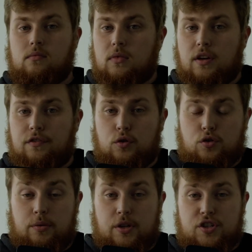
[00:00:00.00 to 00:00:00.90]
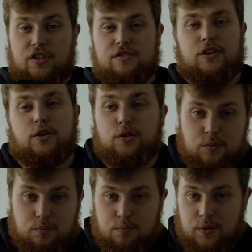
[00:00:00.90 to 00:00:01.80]
If you enjoyed watching this video,
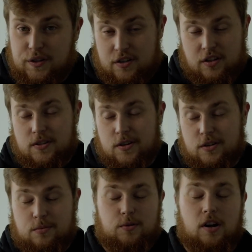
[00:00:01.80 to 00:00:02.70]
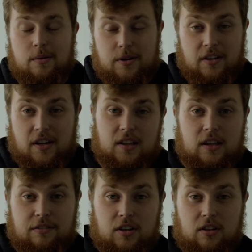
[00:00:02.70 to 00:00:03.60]
please consider subscribing and
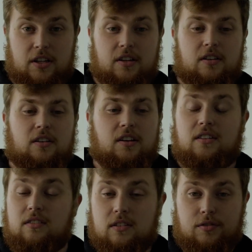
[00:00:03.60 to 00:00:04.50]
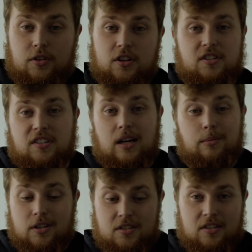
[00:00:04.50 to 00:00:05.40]
leaving a like, and leave your thoughts and
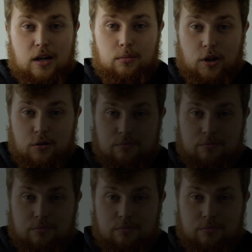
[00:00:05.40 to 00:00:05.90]
comments down below.